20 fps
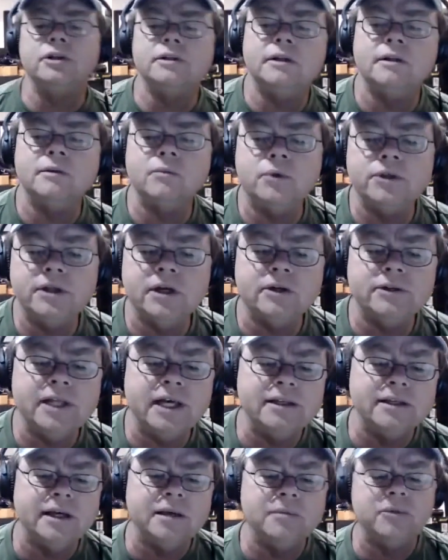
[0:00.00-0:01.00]
with, on that
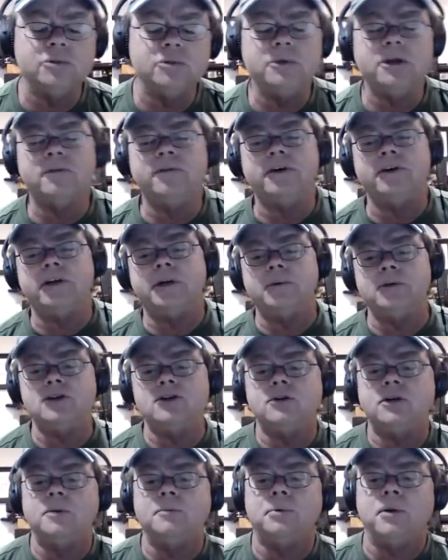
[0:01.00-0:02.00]
nine millimeter video. They were
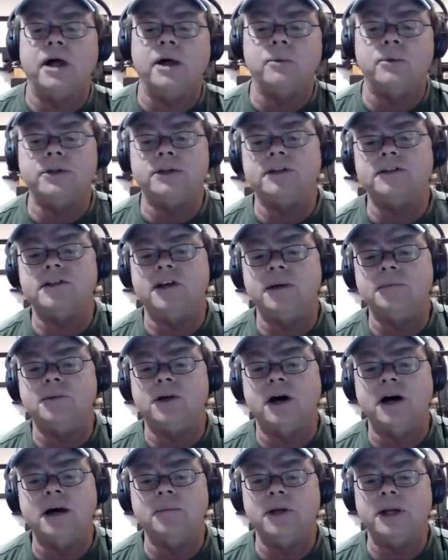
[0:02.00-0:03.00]
shooting plywood at the same
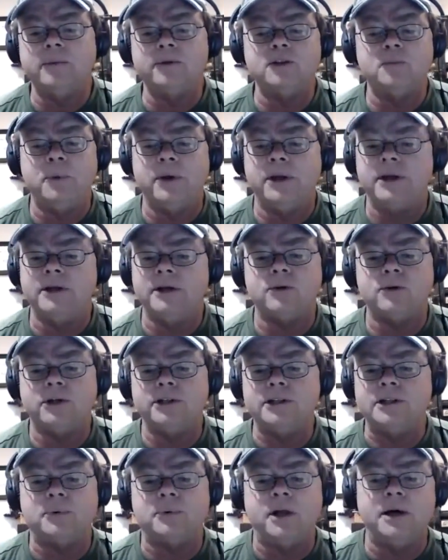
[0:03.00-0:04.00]
time, and it was penetrating the
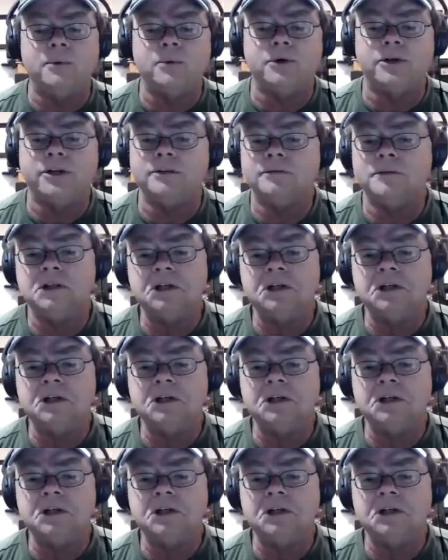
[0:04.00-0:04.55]
plywood at yeah.